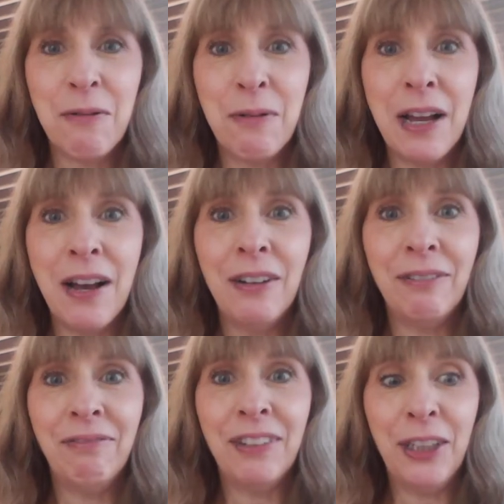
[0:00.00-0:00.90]
Well,
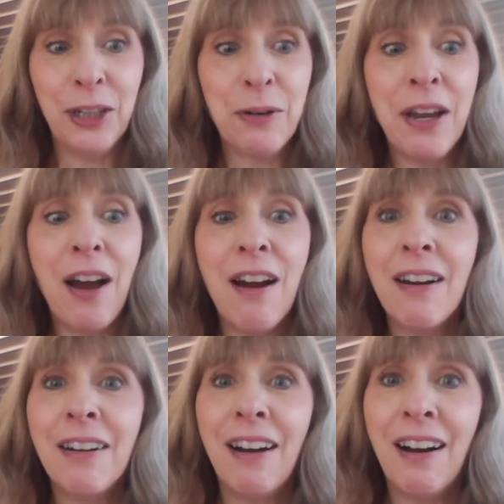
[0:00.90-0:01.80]
here we
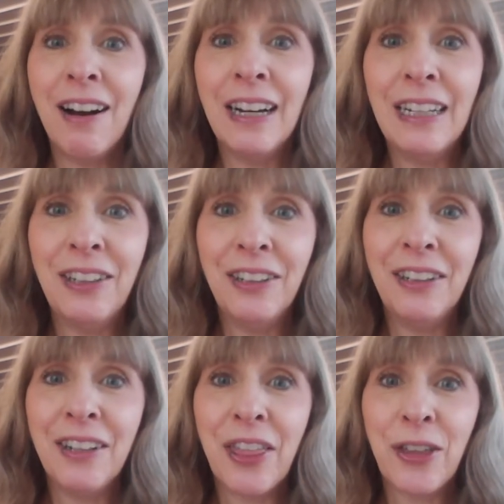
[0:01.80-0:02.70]
are on
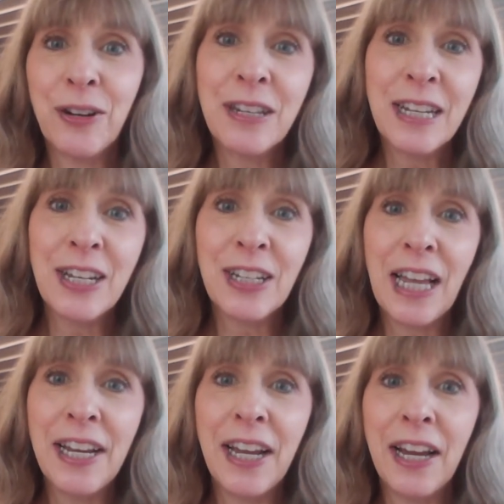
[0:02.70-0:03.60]
Thursday,
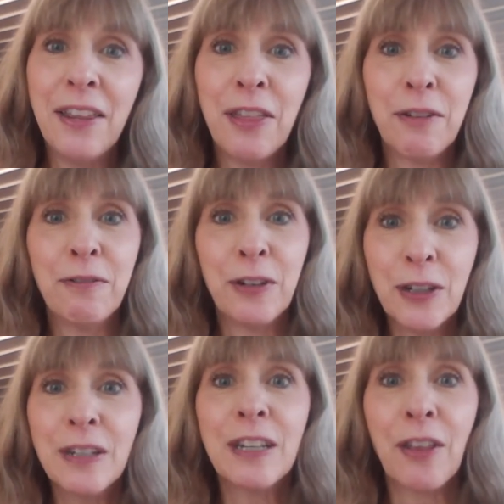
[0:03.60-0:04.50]
July 9th, the
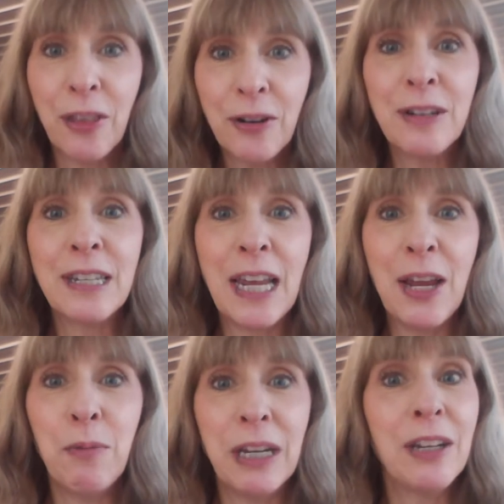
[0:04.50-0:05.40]
first
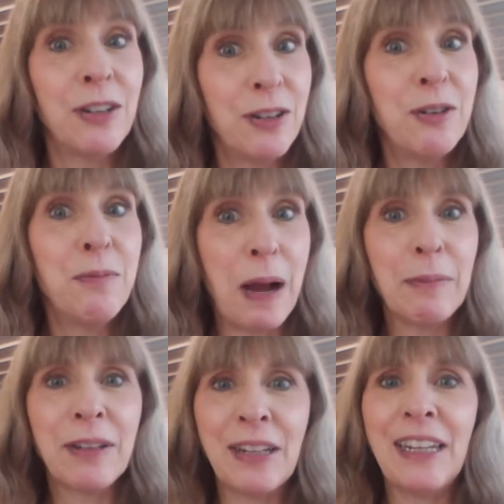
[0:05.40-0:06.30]
Thursday we could do
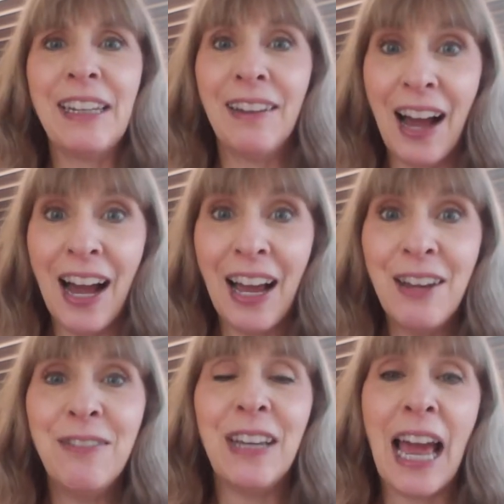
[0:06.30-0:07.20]
Bible study
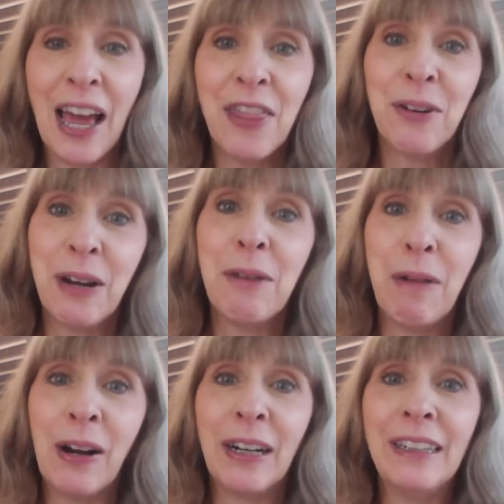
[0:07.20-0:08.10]
live at the Red
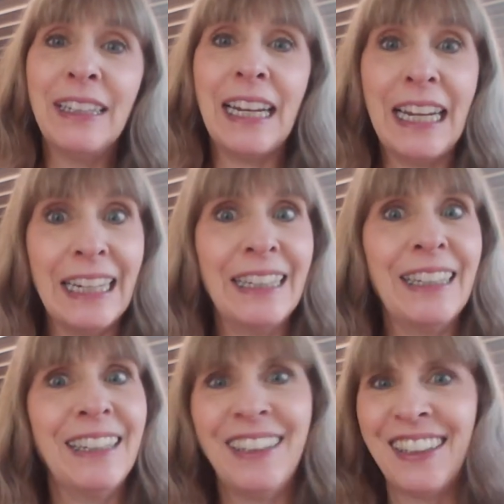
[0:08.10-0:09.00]
Barn, and